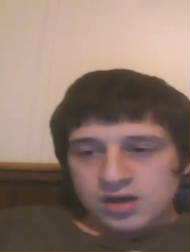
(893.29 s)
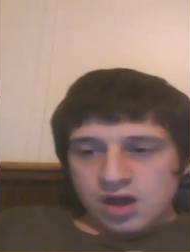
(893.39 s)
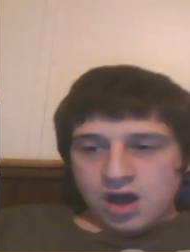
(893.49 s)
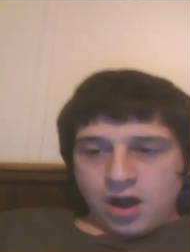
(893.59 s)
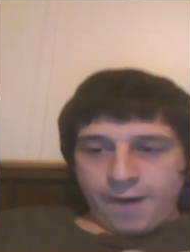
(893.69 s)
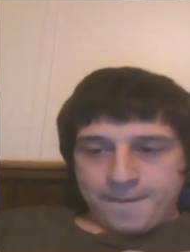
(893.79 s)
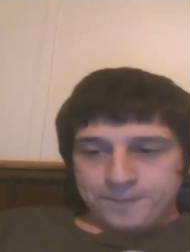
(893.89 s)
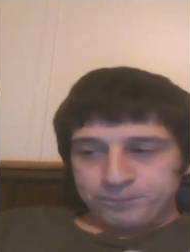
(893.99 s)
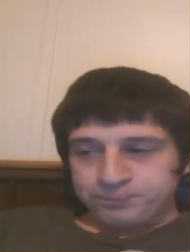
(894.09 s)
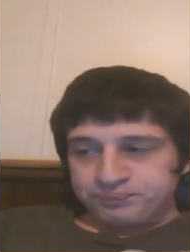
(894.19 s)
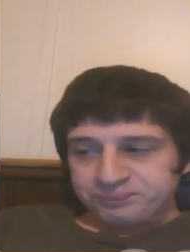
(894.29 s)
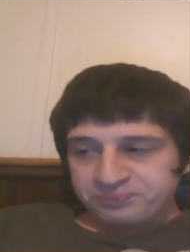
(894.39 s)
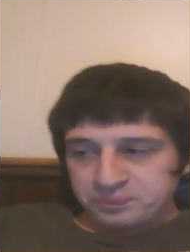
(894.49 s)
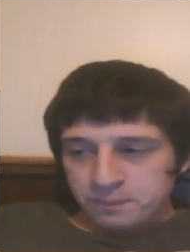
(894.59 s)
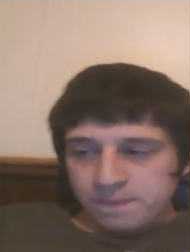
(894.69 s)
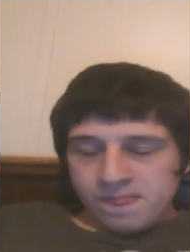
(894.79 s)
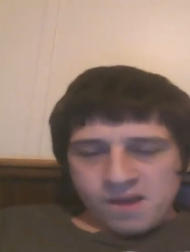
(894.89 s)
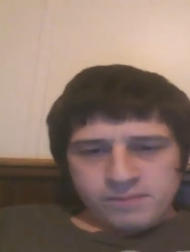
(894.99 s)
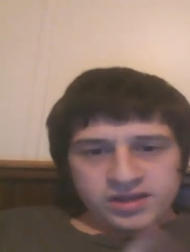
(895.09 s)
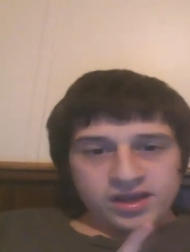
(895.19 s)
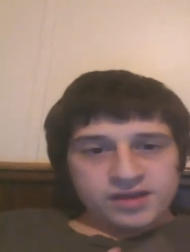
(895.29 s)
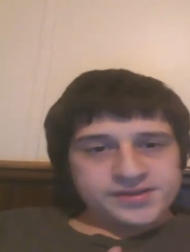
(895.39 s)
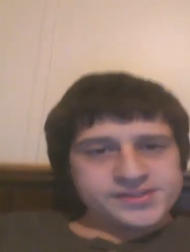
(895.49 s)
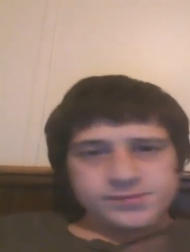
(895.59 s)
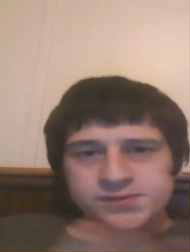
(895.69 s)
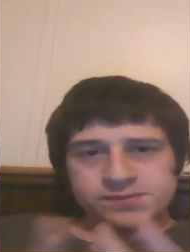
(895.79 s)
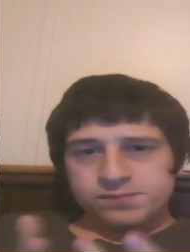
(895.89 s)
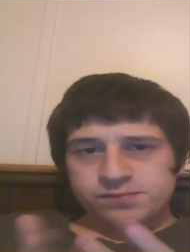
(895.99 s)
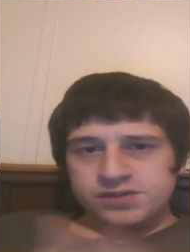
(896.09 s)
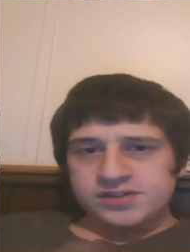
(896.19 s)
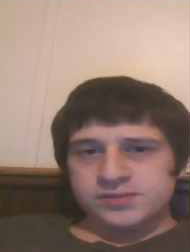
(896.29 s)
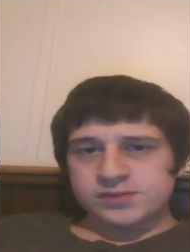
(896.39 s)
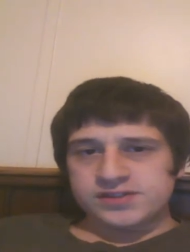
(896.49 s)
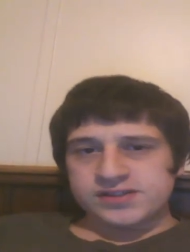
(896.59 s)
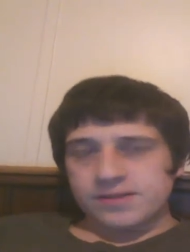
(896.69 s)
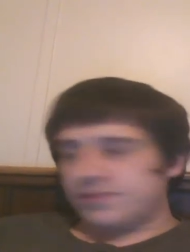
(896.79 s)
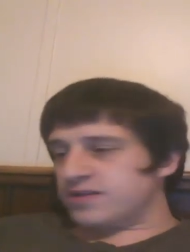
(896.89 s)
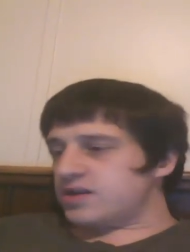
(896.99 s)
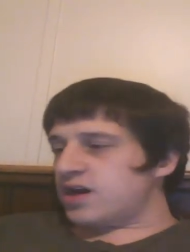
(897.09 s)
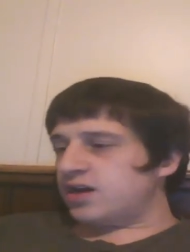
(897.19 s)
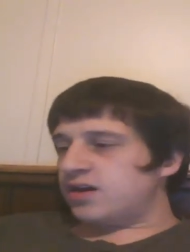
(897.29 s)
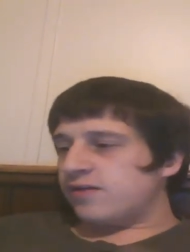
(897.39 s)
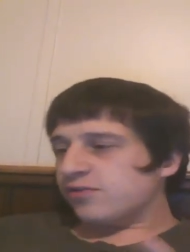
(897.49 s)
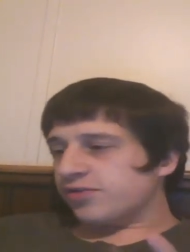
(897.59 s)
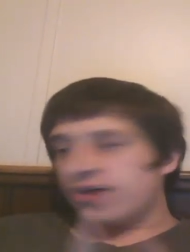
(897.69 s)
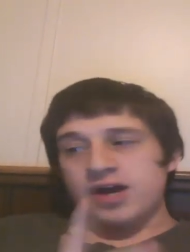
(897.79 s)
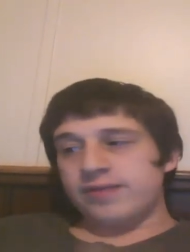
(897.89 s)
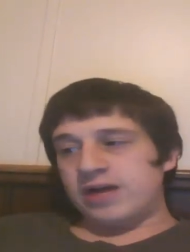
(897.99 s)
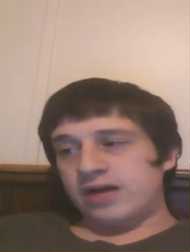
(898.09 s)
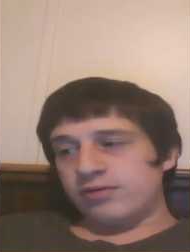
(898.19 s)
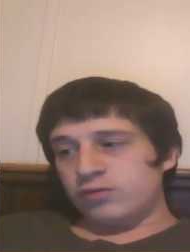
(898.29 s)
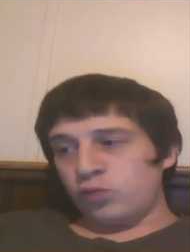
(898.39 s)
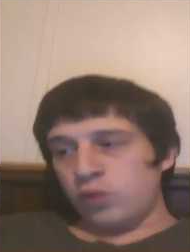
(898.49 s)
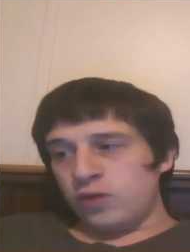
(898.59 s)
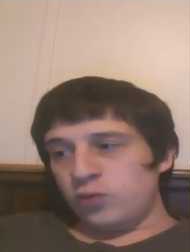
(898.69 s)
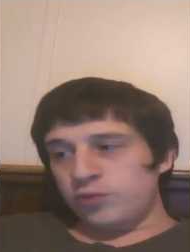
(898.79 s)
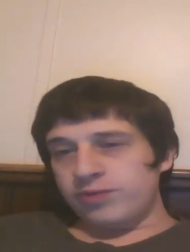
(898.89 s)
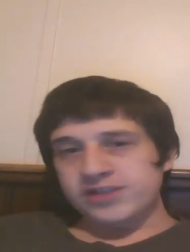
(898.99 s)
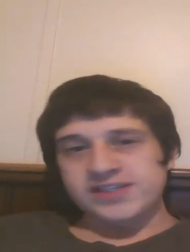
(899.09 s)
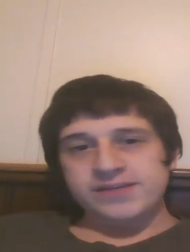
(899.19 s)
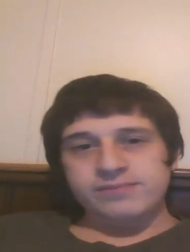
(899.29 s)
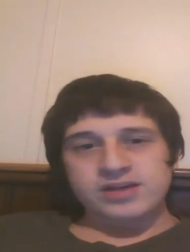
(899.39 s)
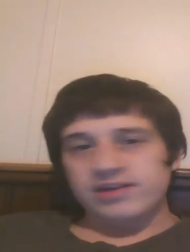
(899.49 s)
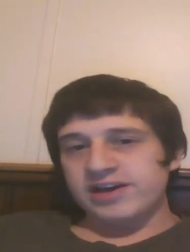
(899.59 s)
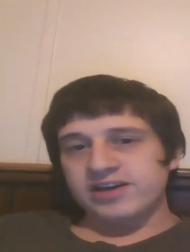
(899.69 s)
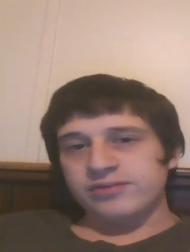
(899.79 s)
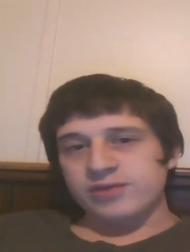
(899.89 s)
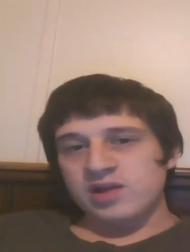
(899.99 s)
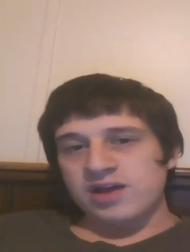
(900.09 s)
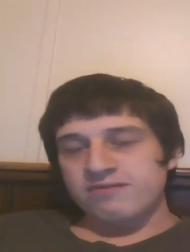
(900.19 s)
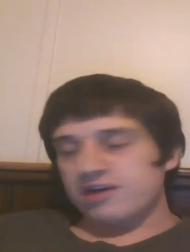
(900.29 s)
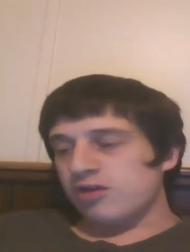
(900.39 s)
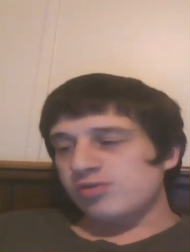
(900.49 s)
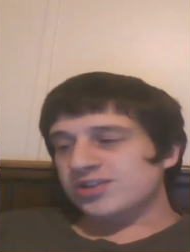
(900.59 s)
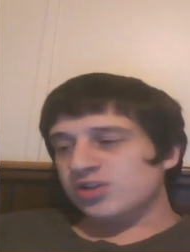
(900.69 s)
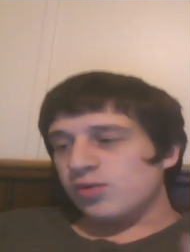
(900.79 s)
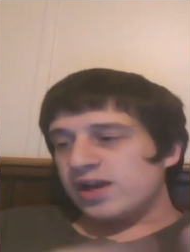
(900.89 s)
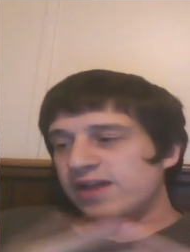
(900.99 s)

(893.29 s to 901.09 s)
Uh, but yeah, this was this was something that I never thought about. What would my team be like in real life? I always knew I'd have a